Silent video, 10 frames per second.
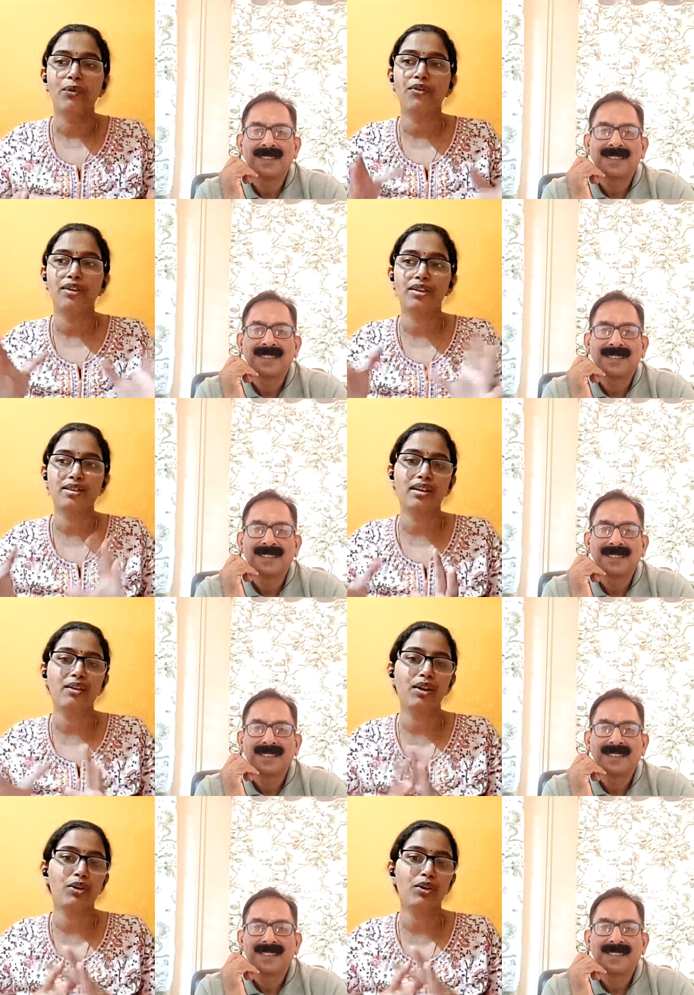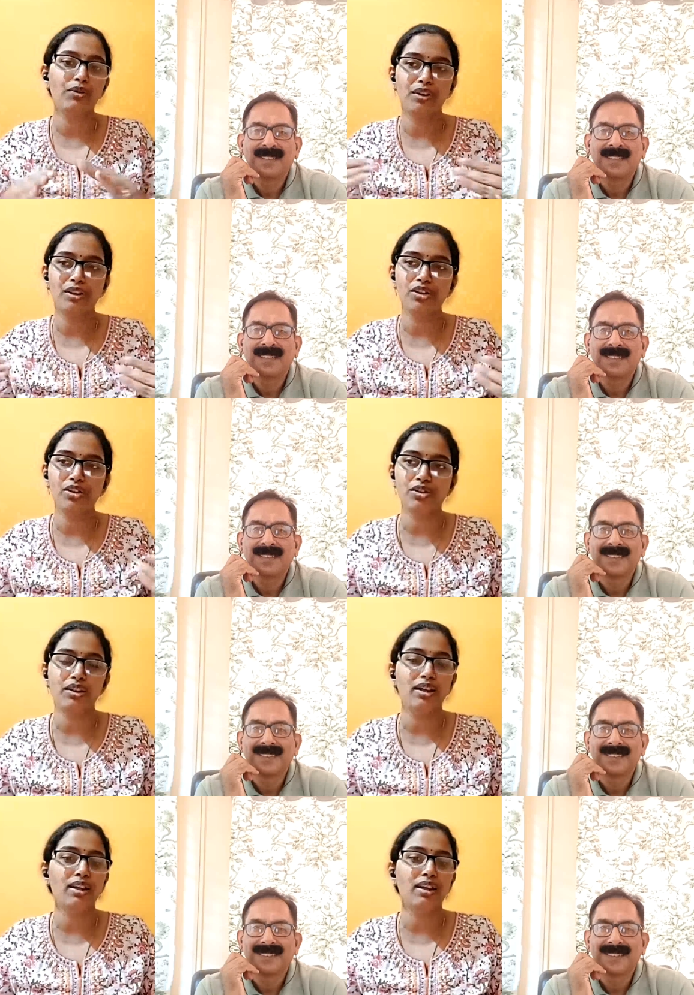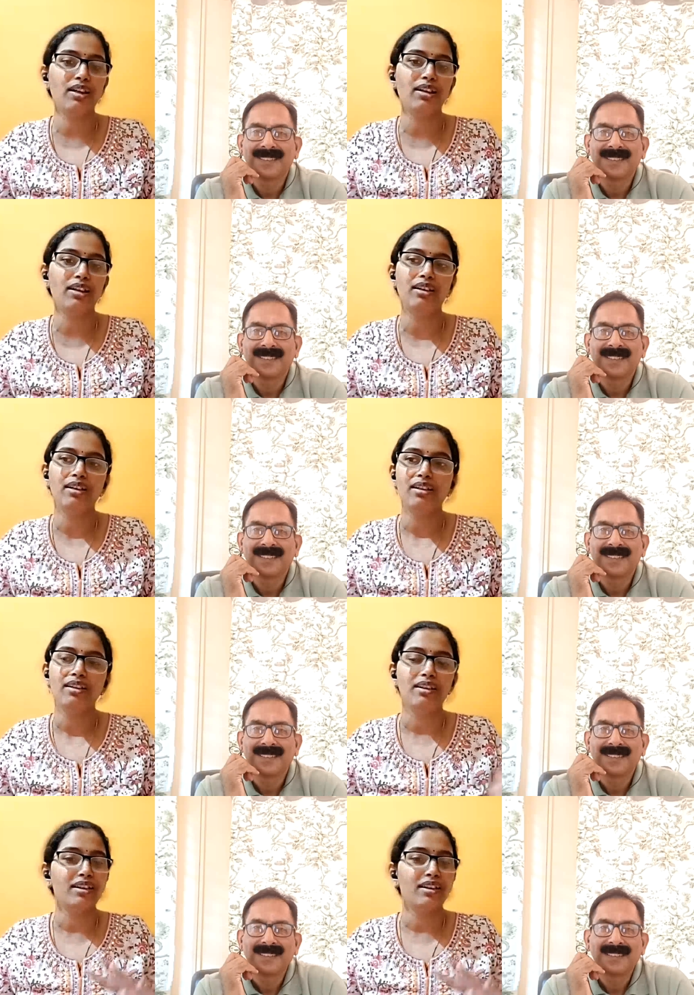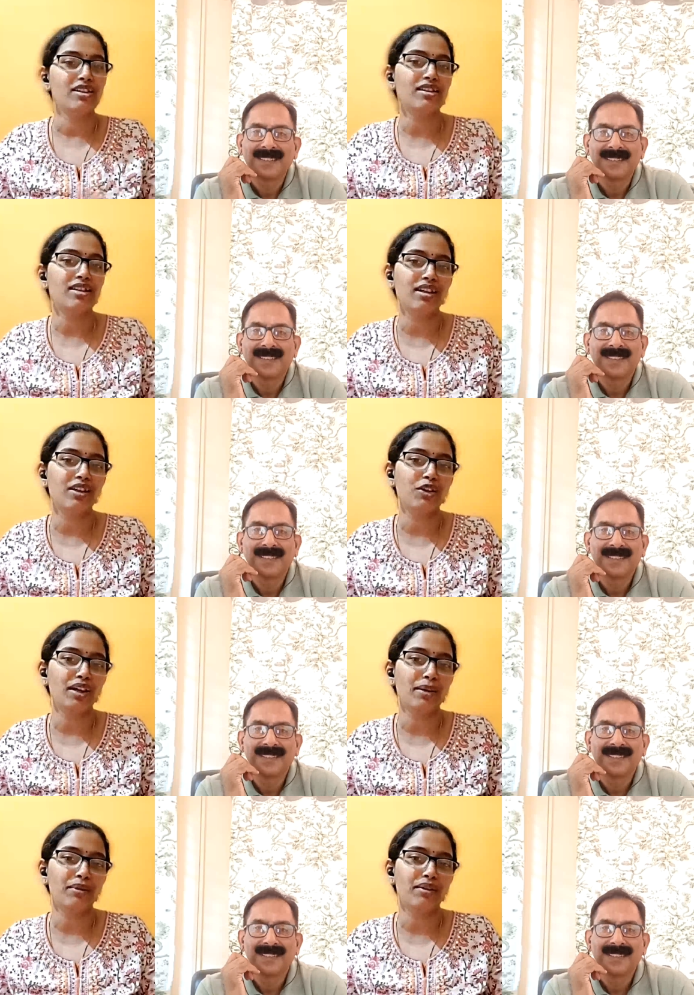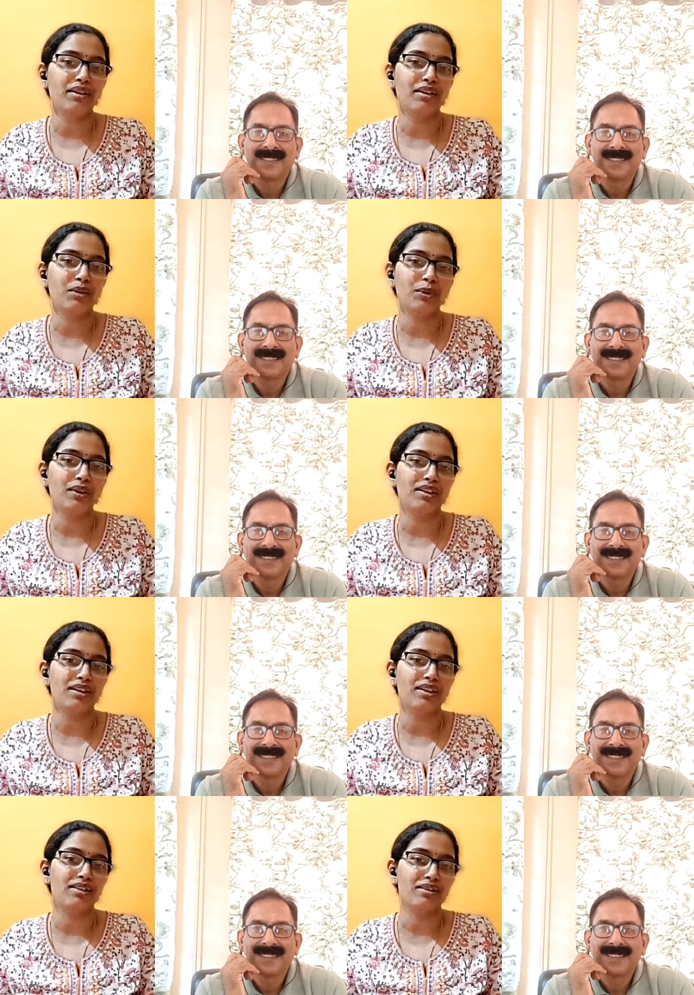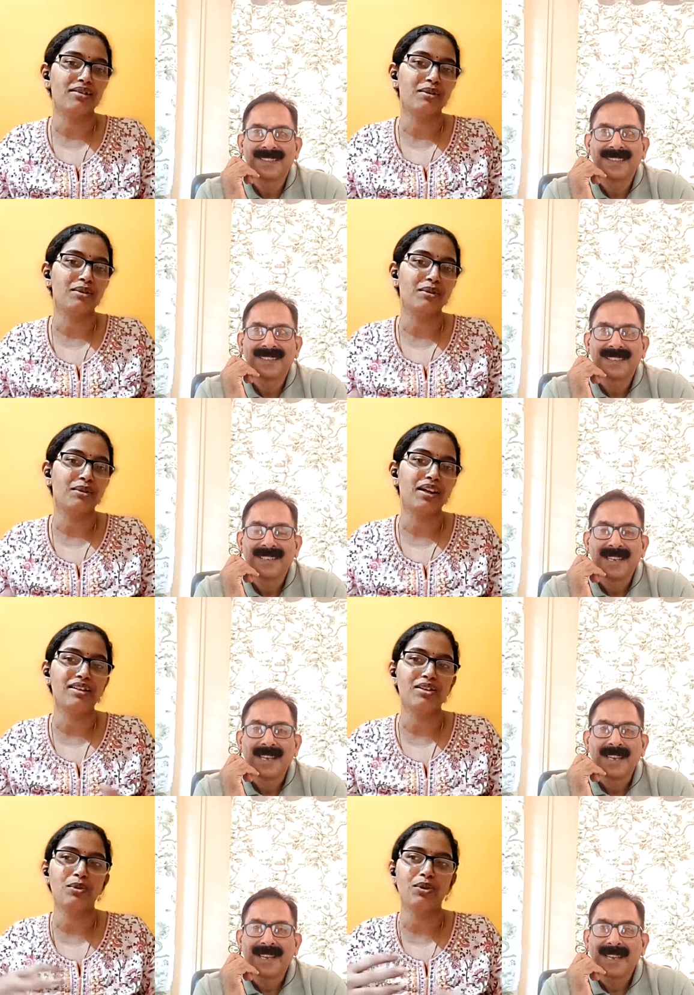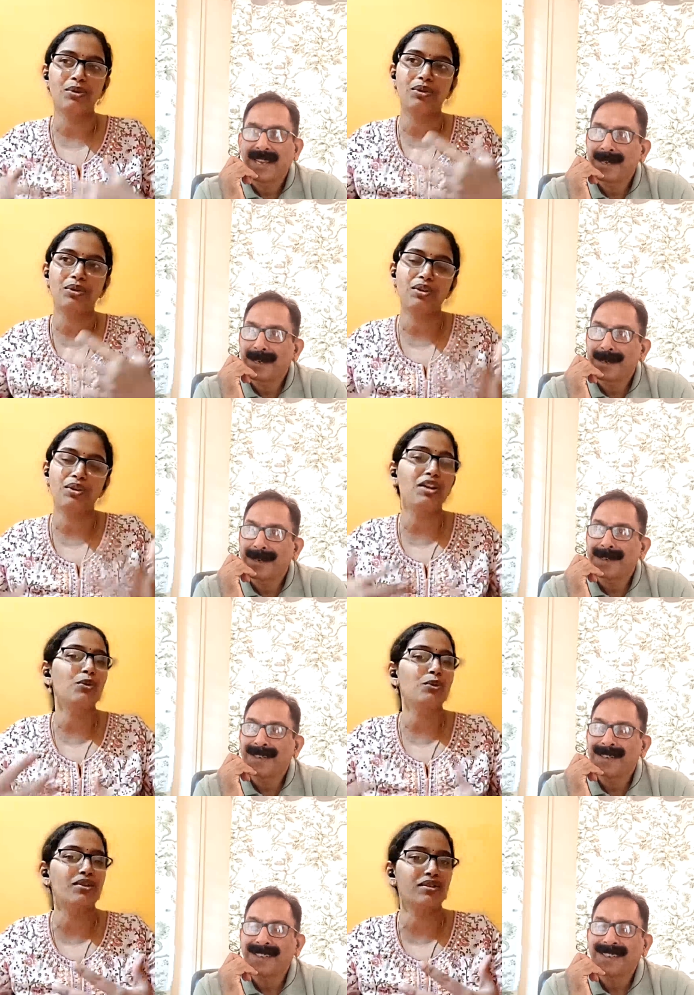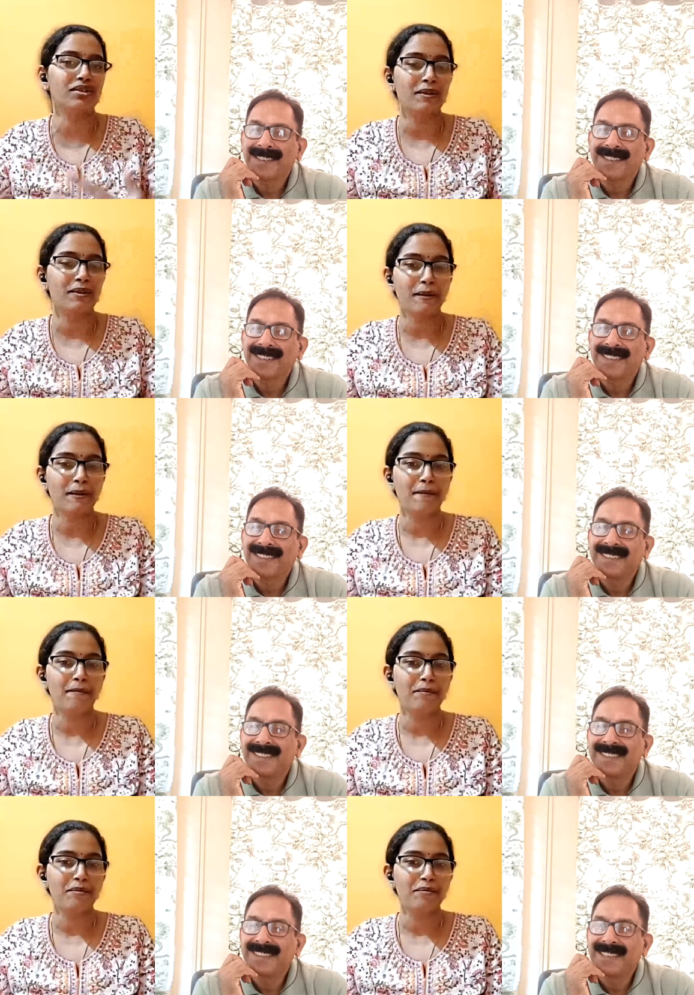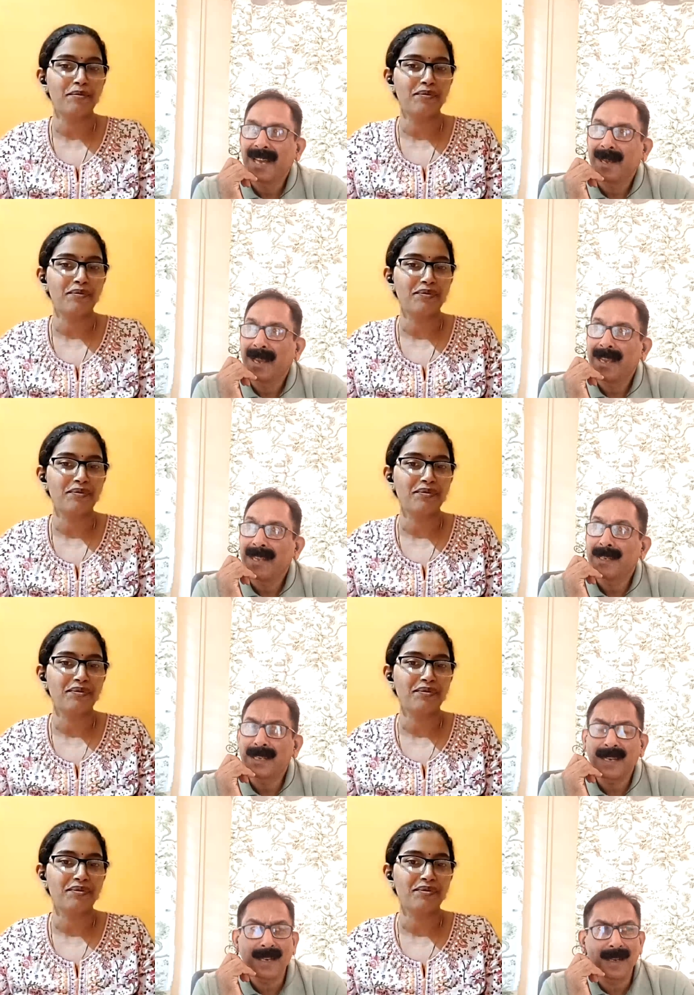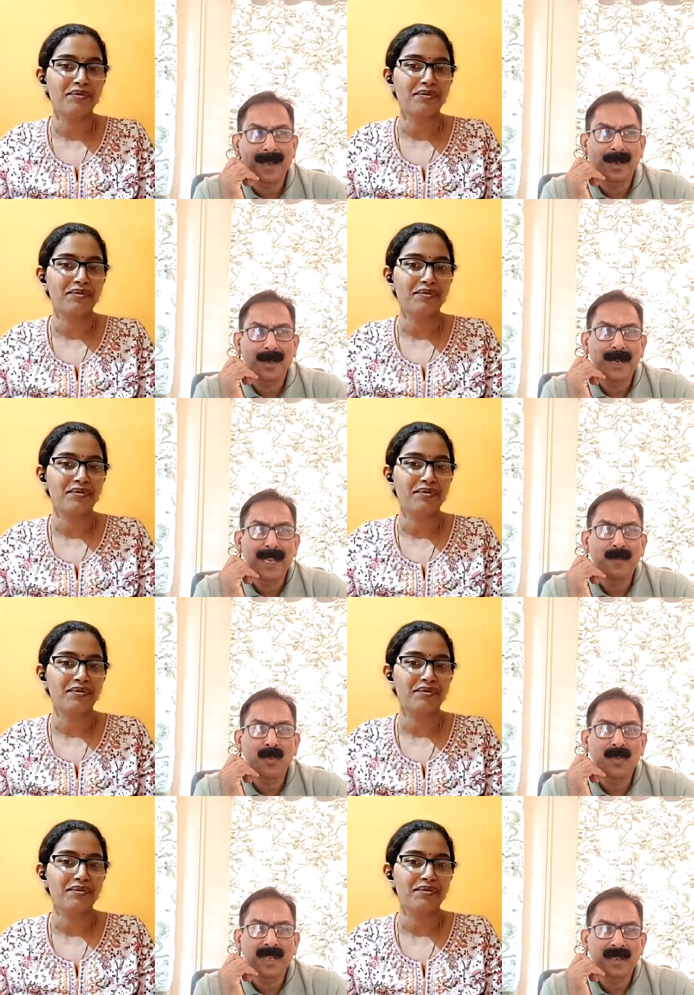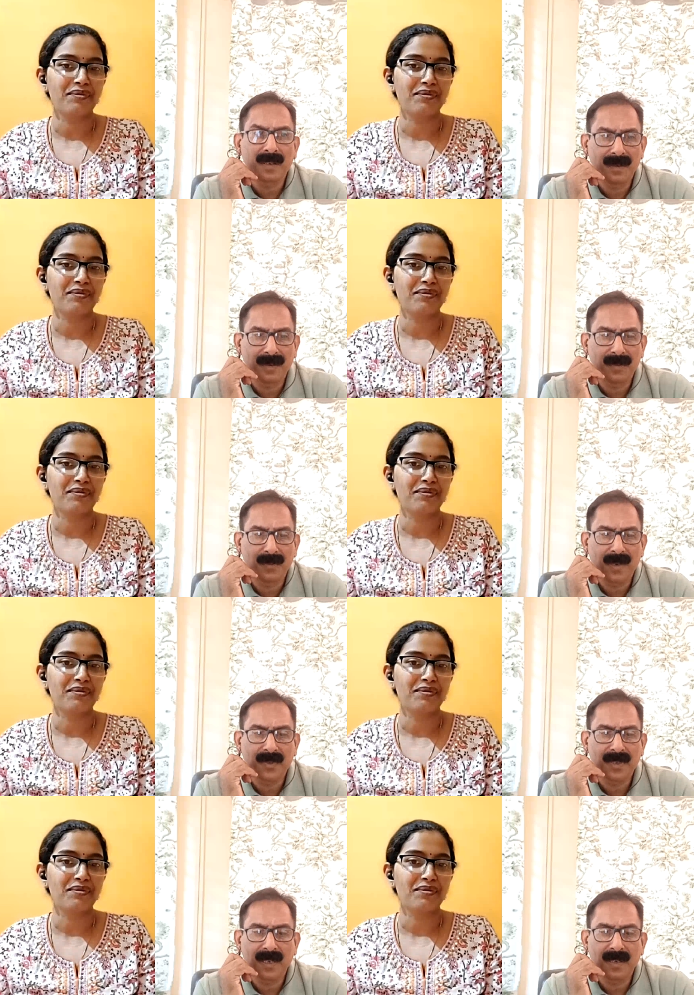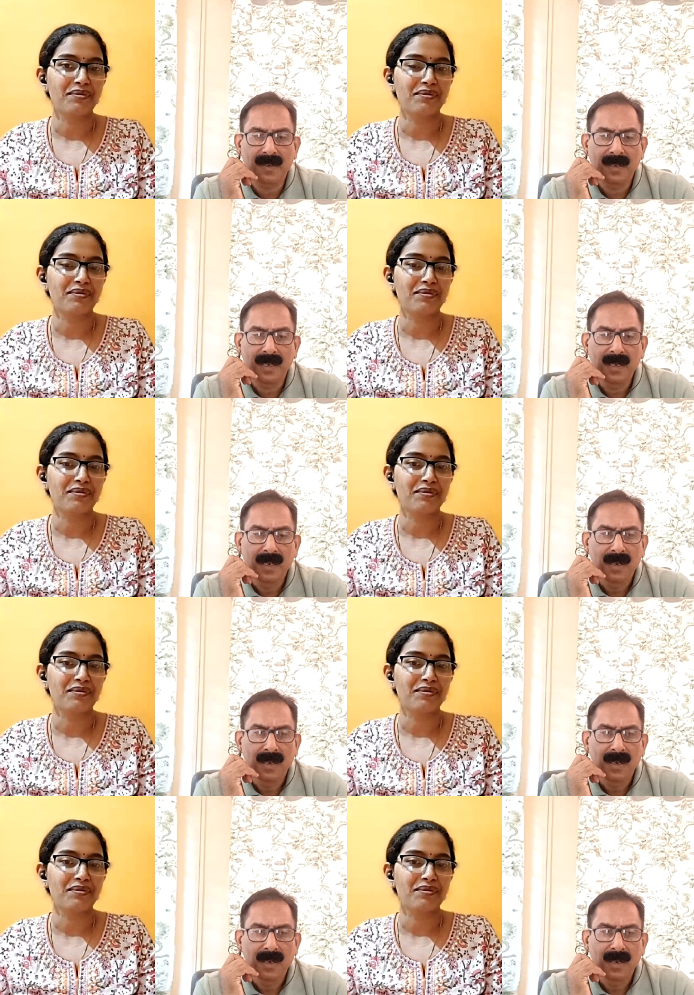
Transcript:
Speaker 1: And first thing when you're finished reading it, then they're just sitting in your library and doing nothing. So
Speaker 2: I just want to, reuse. Yeah. And the name of that website